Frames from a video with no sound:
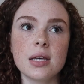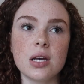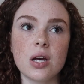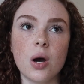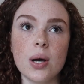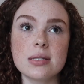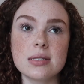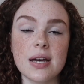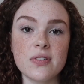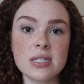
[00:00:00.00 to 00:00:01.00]
you know, it's
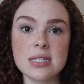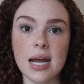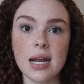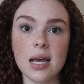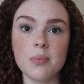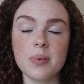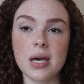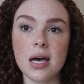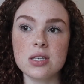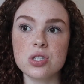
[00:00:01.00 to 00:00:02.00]
devastating
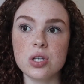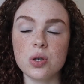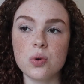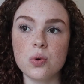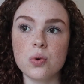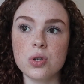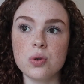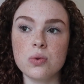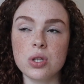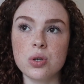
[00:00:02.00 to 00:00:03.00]
because you
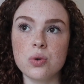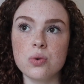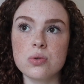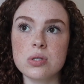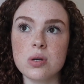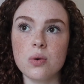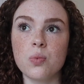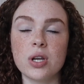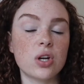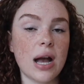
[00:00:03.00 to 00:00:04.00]
lose,
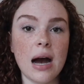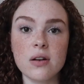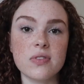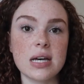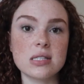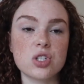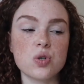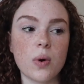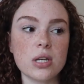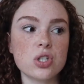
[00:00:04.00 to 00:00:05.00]
when you're out of that
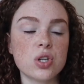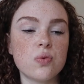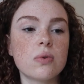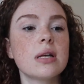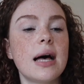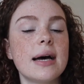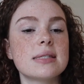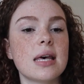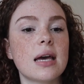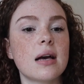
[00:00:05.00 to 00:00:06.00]
situation, you
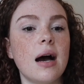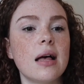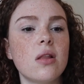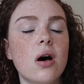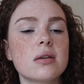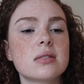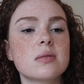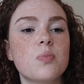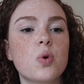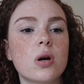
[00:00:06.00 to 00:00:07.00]
realize like I
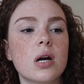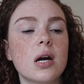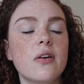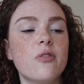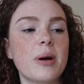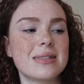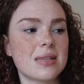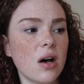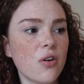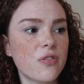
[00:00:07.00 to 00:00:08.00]
lost more of
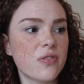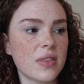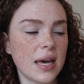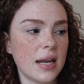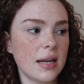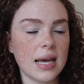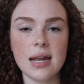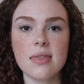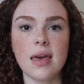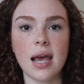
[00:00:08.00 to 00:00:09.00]
myself than
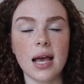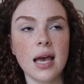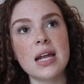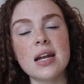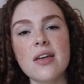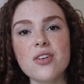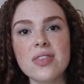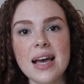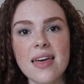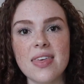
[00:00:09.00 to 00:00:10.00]
anything. And another
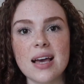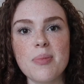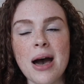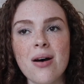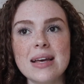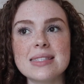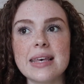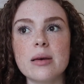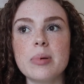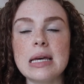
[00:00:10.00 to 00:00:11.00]
thing I think about is
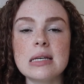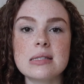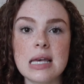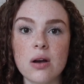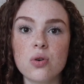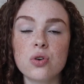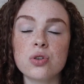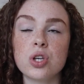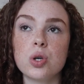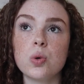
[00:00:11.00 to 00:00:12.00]
like being single,
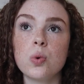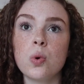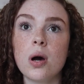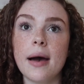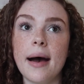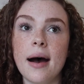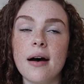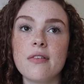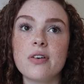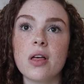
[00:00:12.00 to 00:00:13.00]
you
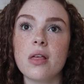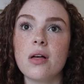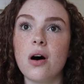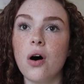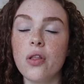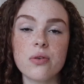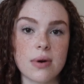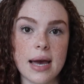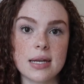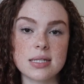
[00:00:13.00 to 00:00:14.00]
have all the
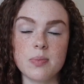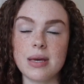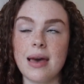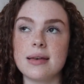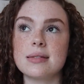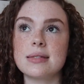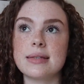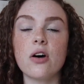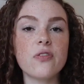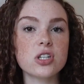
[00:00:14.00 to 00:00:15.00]
right to be as
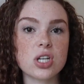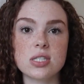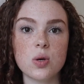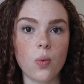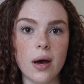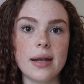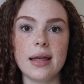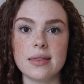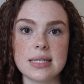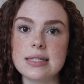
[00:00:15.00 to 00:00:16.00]
selfish as you want
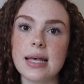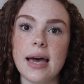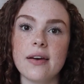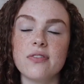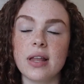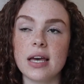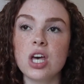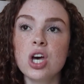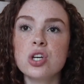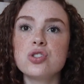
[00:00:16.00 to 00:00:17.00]
in this life. Like
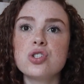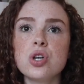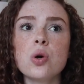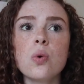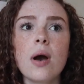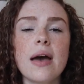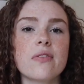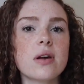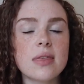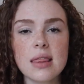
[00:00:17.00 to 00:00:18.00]
do
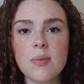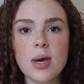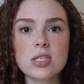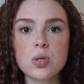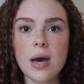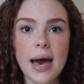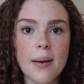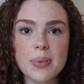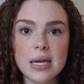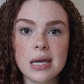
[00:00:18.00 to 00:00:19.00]
everything that makes you
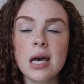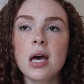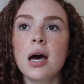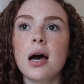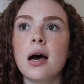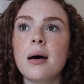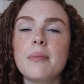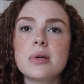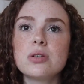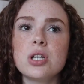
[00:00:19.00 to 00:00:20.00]
happy,
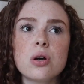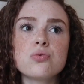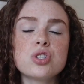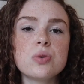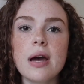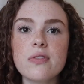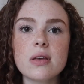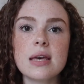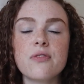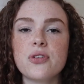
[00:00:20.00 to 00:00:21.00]
you know, do
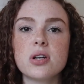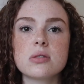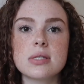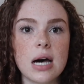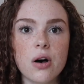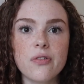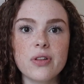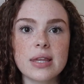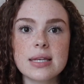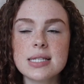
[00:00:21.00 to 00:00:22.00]
everything for yourself.
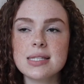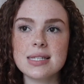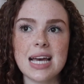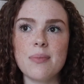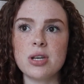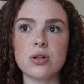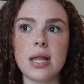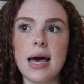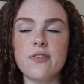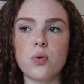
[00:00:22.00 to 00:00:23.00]
Like this is the time in your
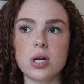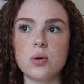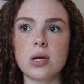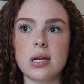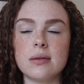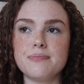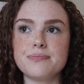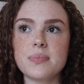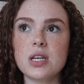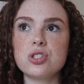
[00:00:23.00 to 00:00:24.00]
life where you can
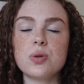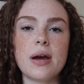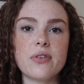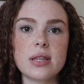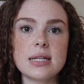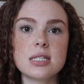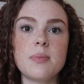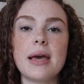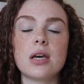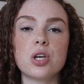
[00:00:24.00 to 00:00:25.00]
do everything to
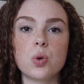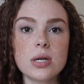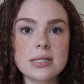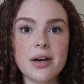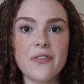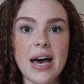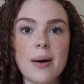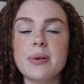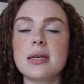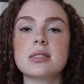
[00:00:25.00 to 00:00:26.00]
make yourself
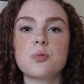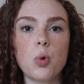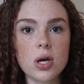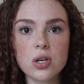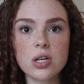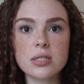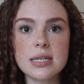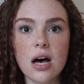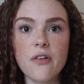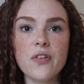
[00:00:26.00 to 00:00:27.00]
happy, spoil
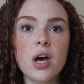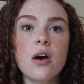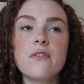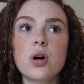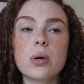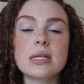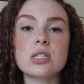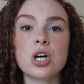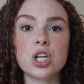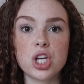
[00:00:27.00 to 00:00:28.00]
yourself, focus
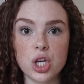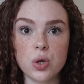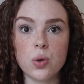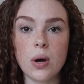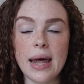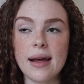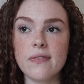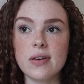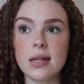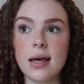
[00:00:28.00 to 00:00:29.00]
on you. And I
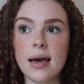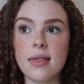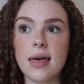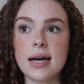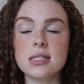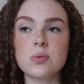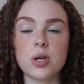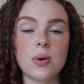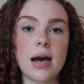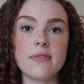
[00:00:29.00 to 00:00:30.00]
feel like that's
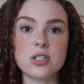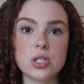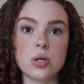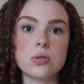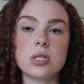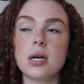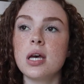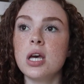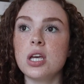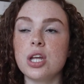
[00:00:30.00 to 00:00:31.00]
what you have to do to,
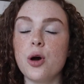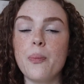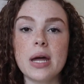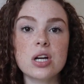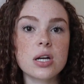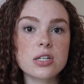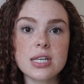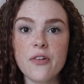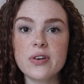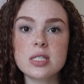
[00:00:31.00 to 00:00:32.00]
you know, better
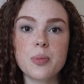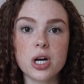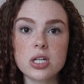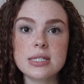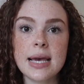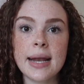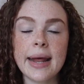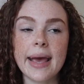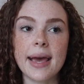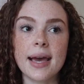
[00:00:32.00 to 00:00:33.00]
yourself as a person.
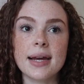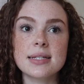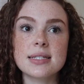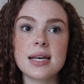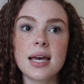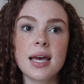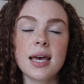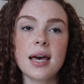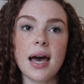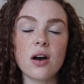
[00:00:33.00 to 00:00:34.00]
And
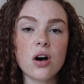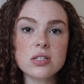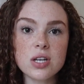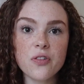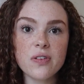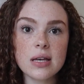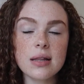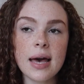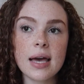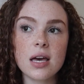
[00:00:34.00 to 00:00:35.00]
I also feel
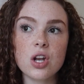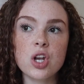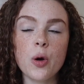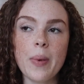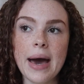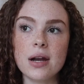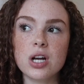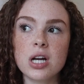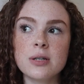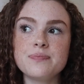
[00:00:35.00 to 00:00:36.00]
like no
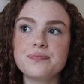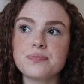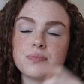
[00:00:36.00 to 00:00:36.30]
matter